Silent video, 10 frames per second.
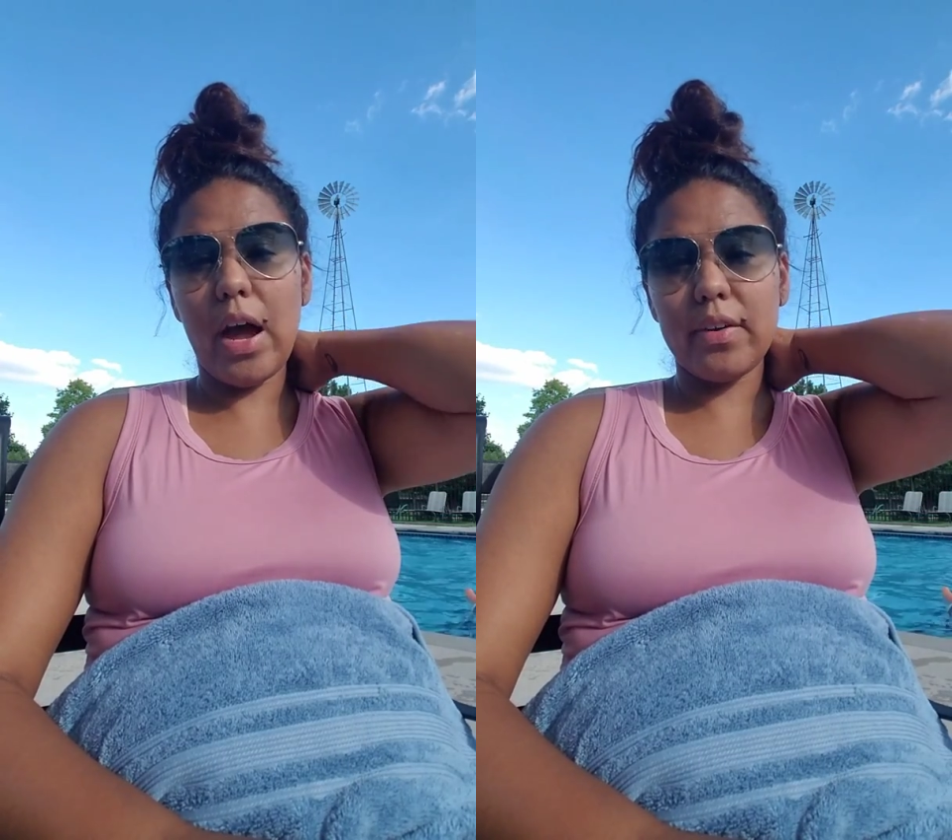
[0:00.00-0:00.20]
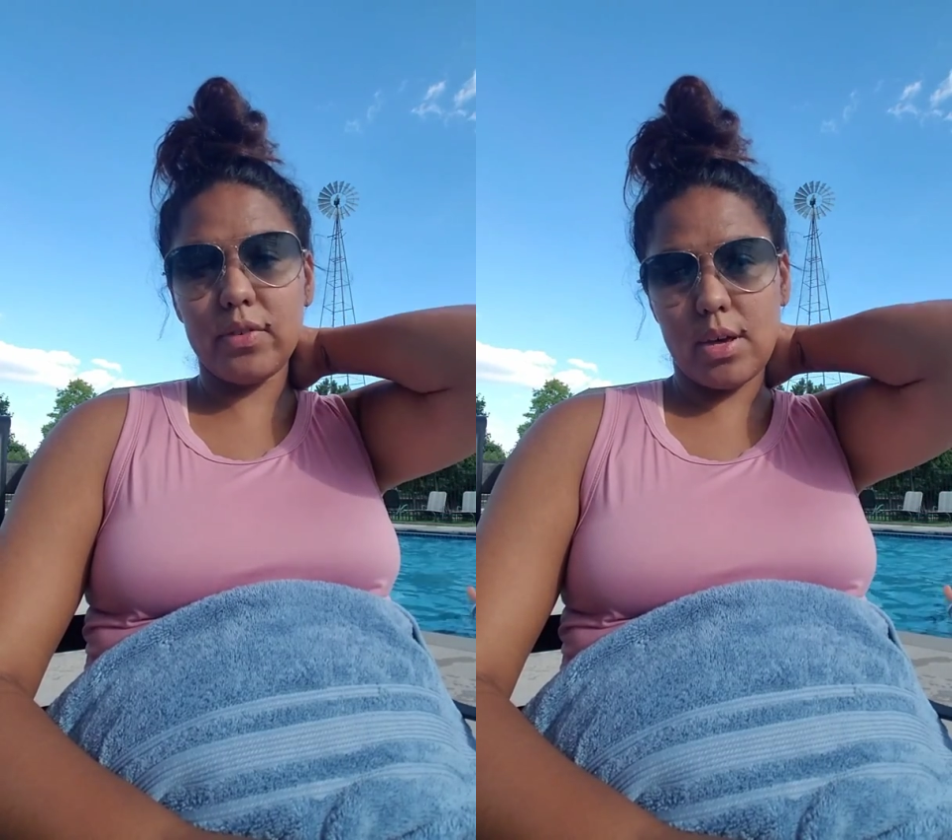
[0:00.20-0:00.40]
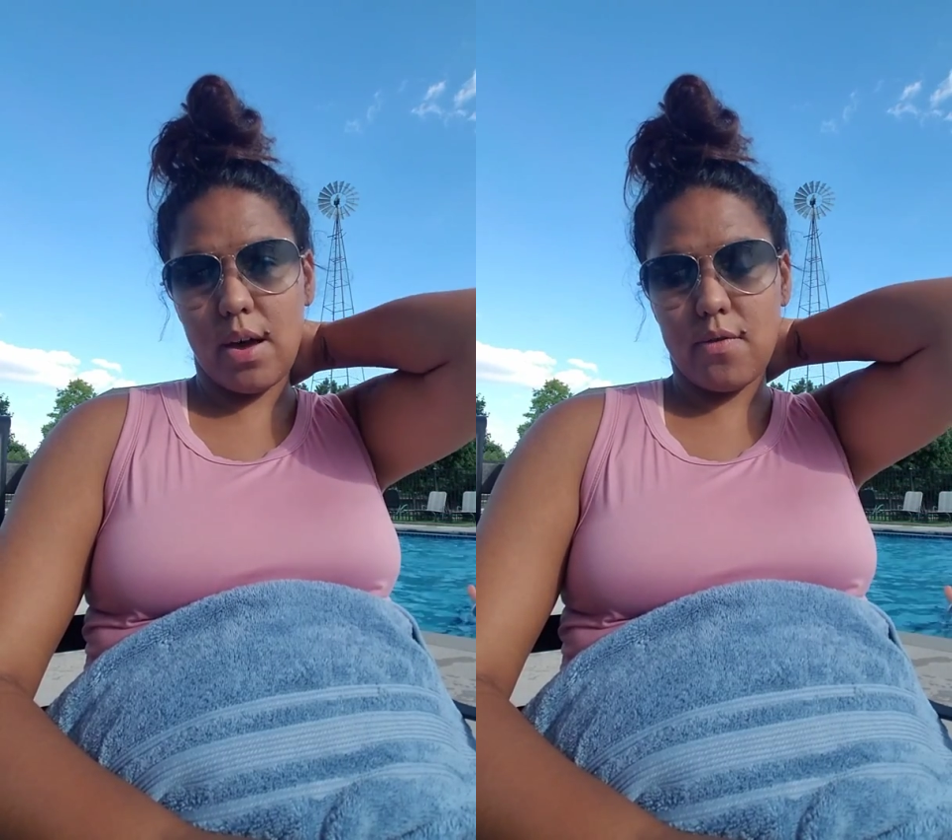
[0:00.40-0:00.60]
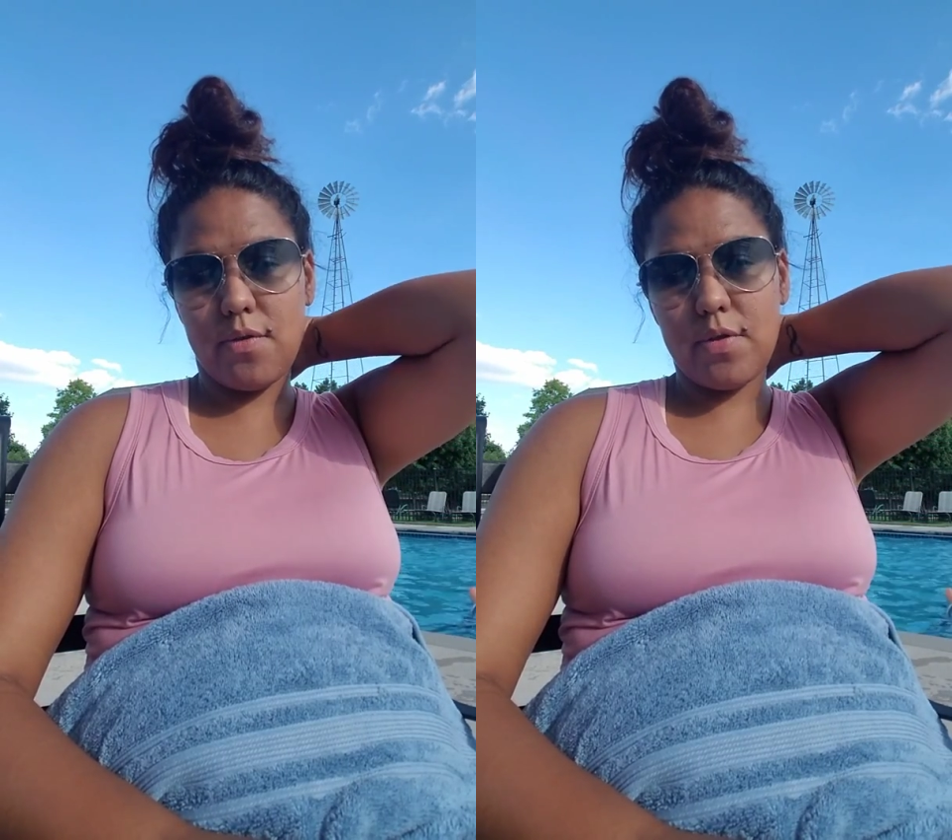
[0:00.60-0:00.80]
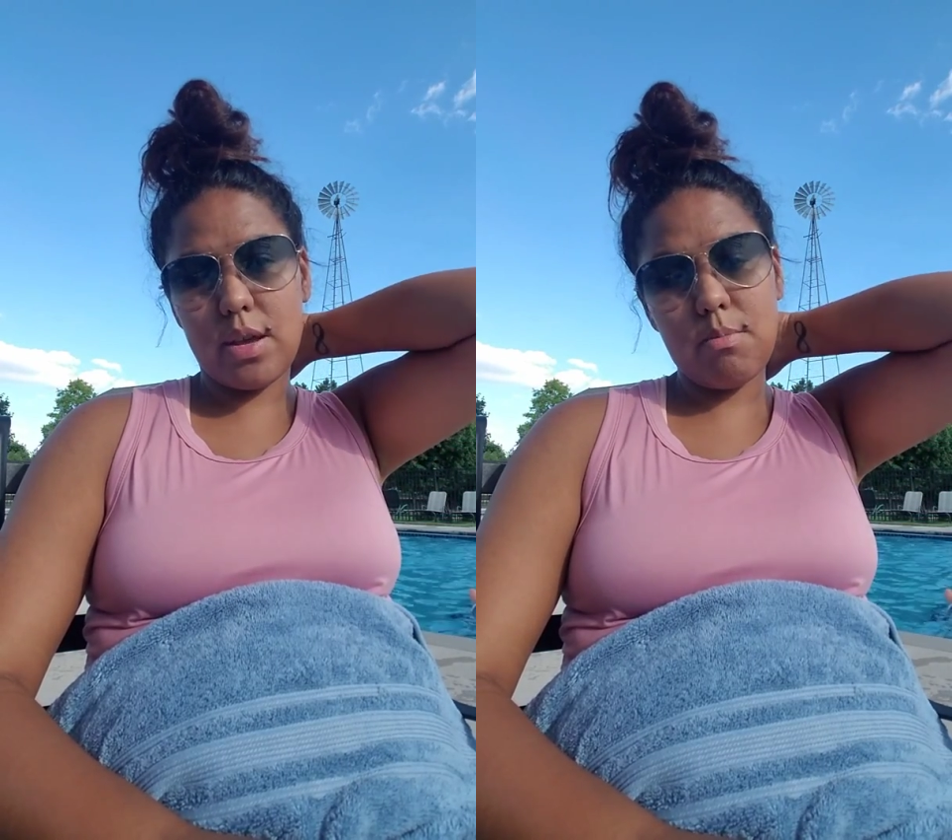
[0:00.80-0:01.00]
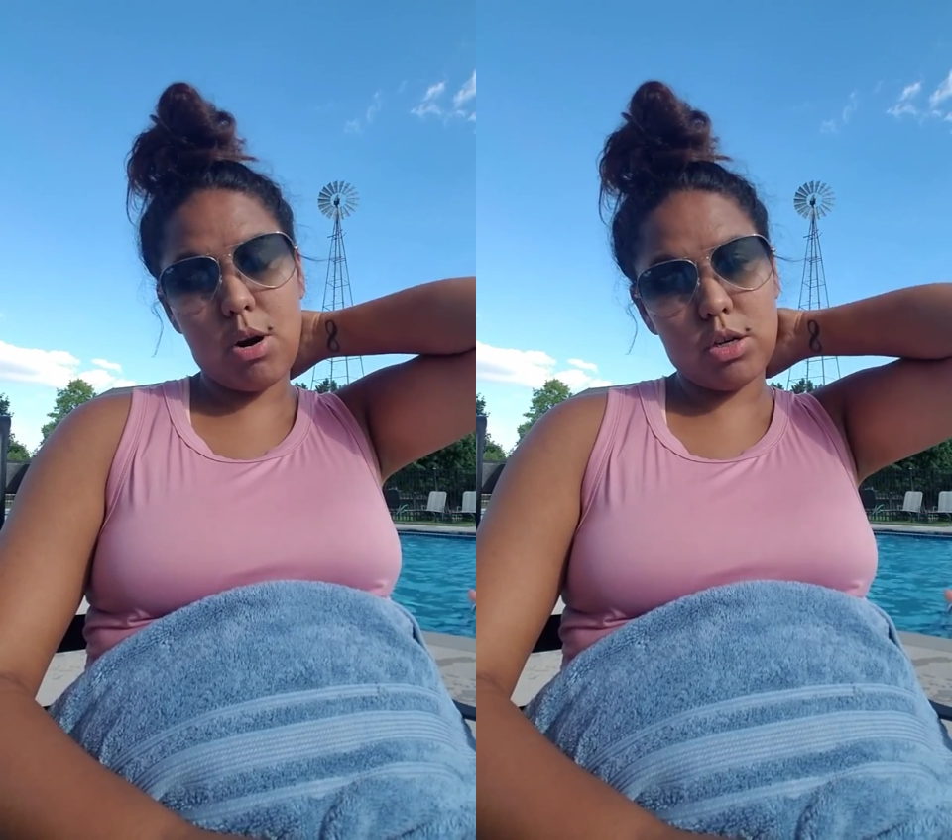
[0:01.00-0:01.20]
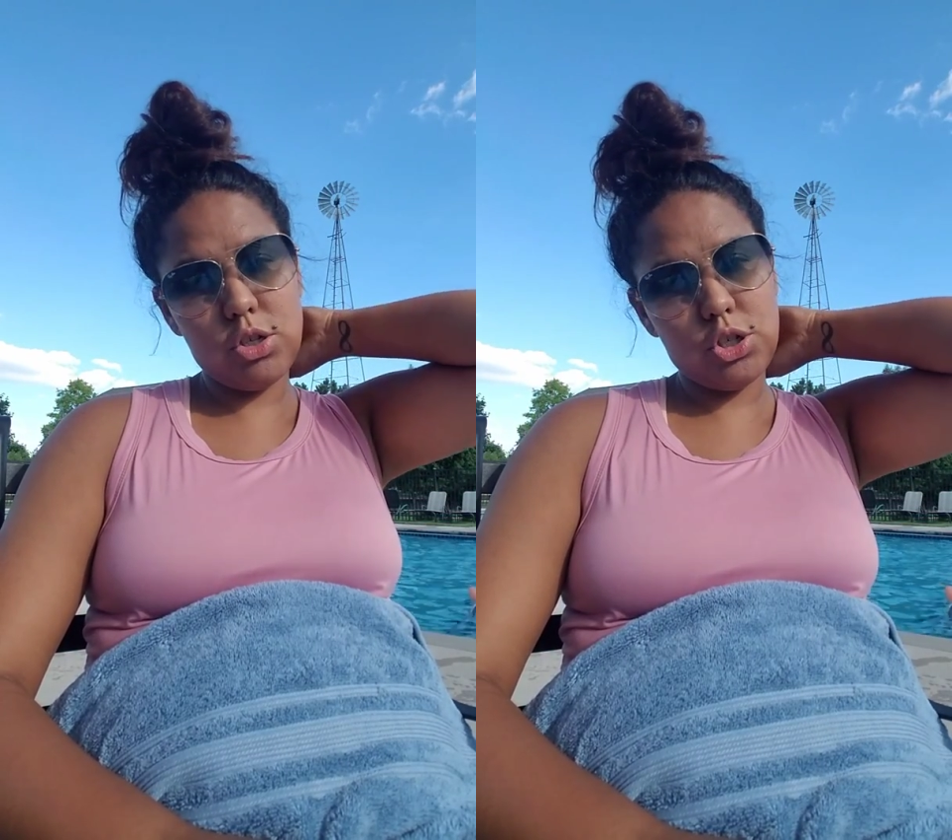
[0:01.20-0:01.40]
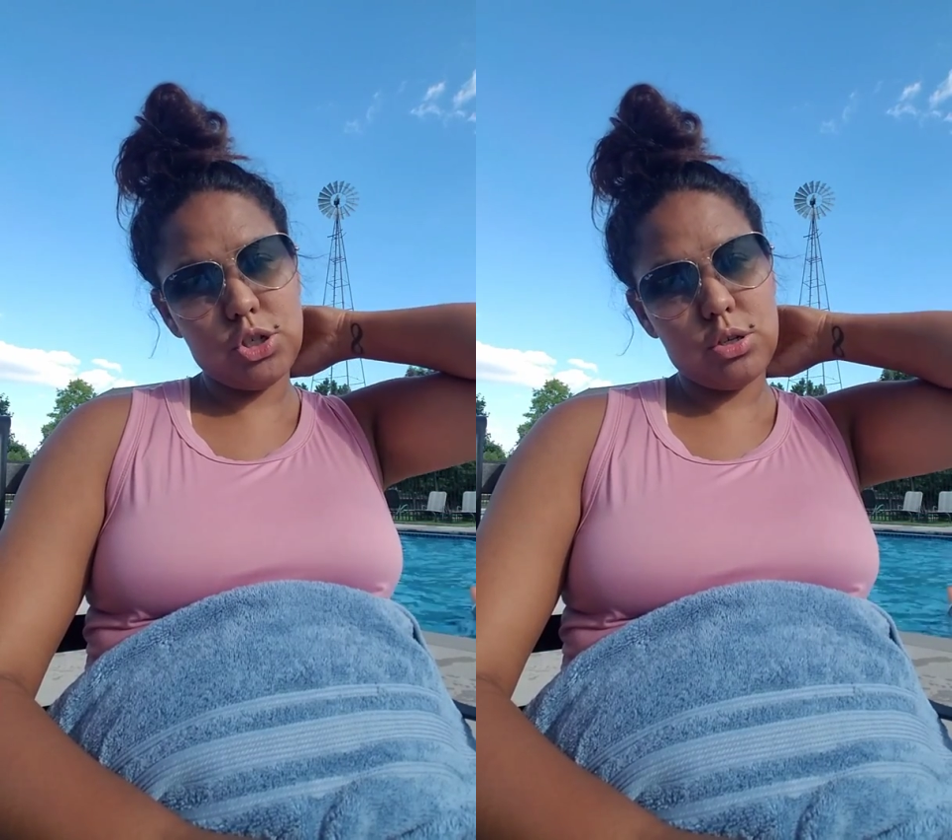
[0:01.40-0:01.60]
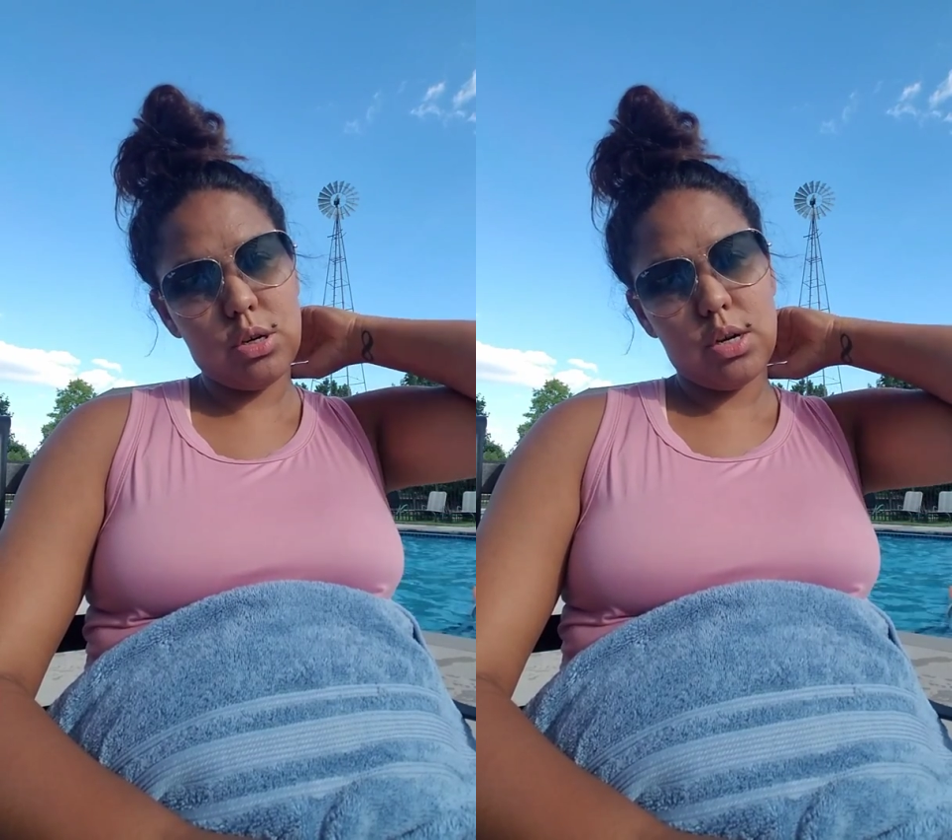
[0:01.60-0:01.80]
IVF in March,